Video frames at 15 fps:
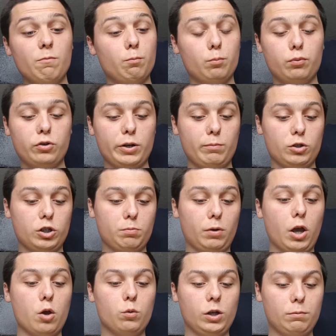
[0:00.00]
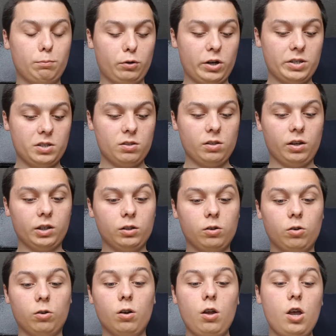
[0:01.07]
Pretty much my only present that I
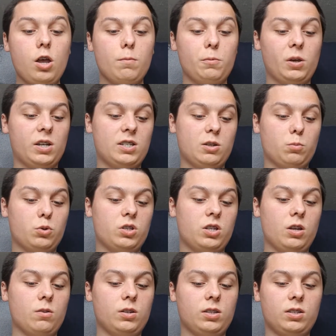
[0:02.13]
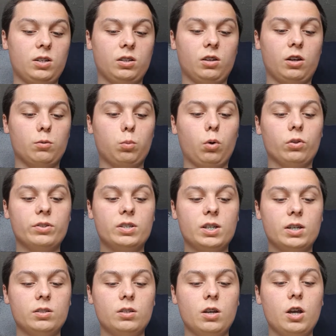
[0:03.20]
got, because it was the only thing that I
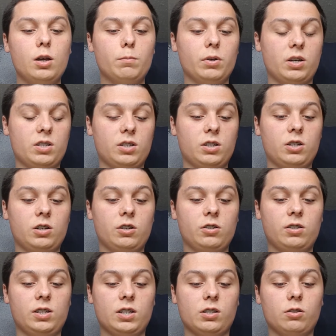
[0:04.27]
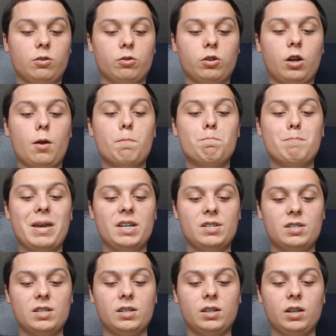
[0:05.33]
wanted, because I'd heard these look
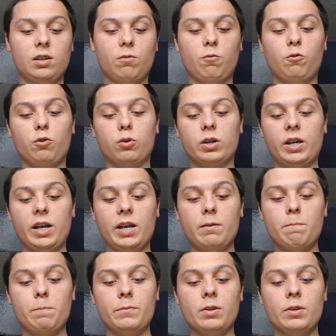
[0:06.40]
amazing in 4K.